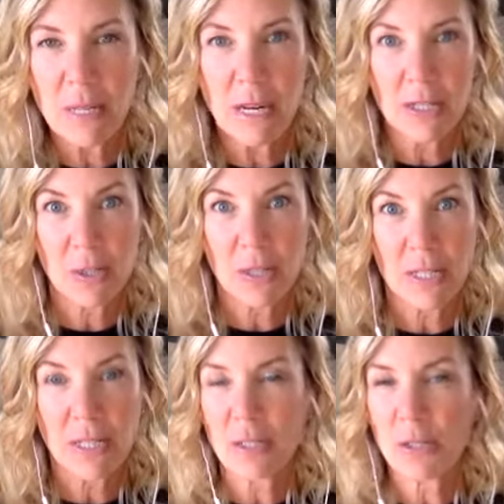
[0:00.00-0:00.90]
exercise
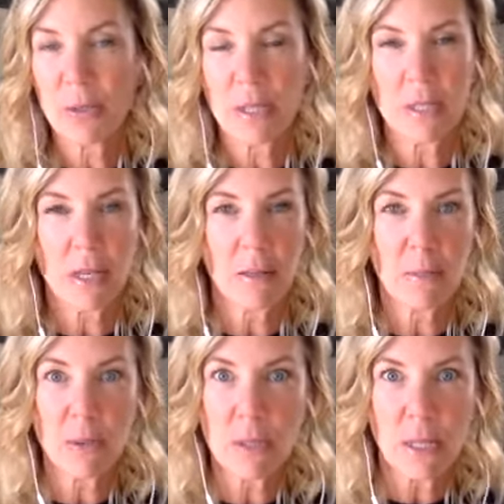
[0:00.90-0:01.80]
I'd use is like
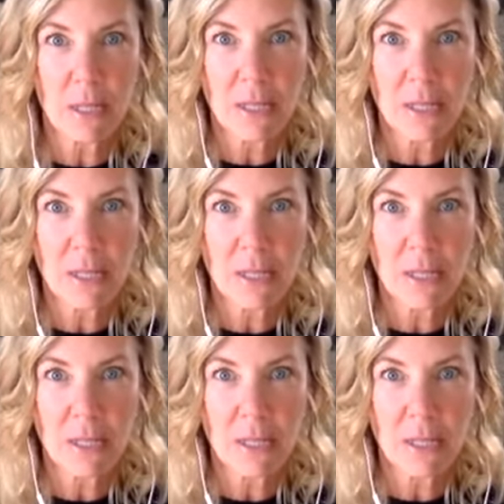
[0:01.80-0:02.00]
music.